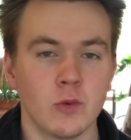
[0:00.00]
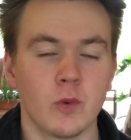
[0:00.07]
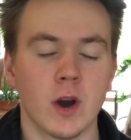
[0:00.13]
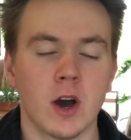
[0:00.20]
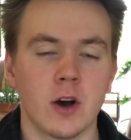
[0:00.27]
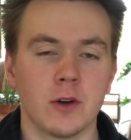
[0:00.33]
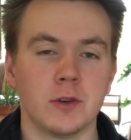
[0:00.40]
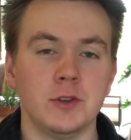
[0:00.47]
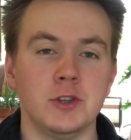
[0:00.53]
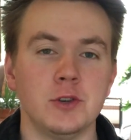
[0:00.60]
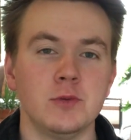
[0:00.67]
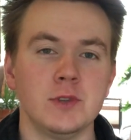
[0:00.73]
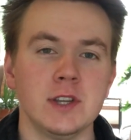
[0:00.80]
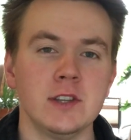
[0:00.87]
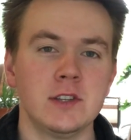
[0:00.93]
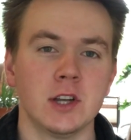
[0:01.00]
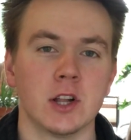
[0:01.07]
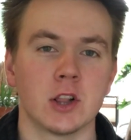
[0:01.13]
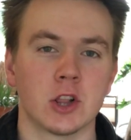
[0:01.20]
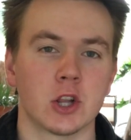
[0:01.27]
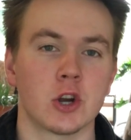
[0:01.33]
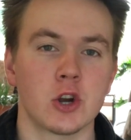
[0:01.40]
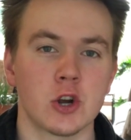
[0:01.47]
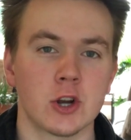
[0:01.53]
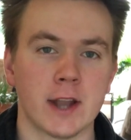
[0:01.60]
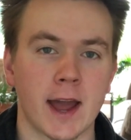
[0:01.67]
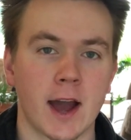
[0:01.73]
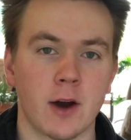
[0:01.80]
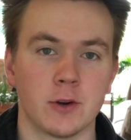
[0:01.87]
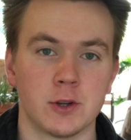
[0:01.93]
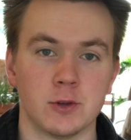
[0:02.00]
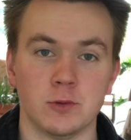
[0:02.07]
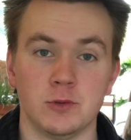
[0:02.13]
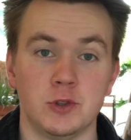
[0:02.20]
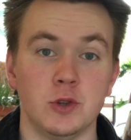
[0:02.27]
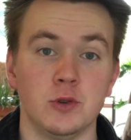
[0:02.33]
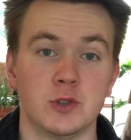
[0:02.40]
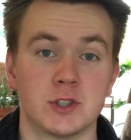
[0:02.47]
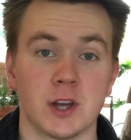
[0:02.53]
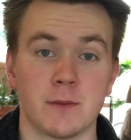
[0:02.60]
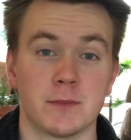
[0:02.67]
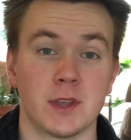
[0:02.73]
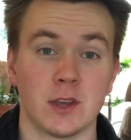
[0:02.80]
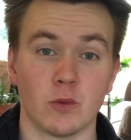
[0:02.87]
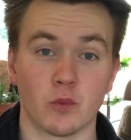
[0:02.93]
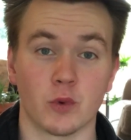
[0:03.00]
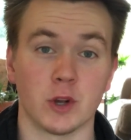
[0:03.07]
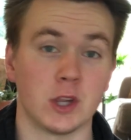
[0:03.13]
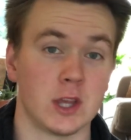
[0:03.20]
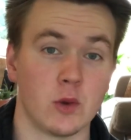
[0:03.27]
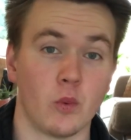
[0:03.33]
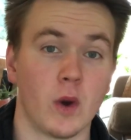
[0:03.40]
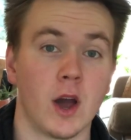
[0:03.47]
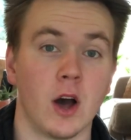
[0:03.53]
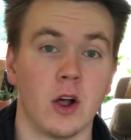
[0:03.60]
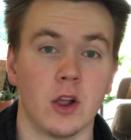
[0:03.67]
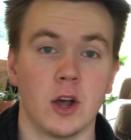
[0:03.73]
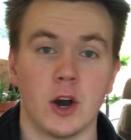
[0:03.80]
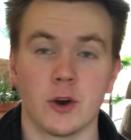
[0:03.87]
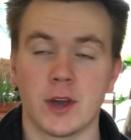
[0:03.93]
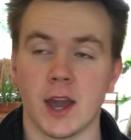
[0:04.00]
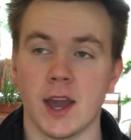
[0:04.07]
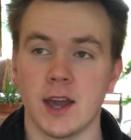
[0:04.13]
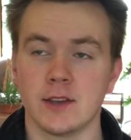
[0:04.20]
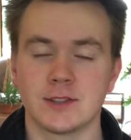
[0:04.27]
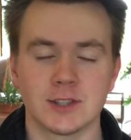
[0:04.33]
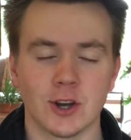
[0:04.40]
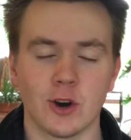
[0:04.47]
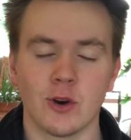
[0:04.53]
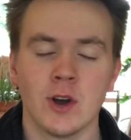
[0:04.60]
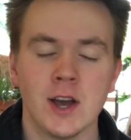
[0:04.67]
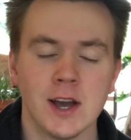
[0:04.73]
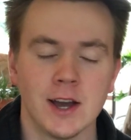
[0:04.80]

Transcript: Well, you need to learn how to do something really well, okay? So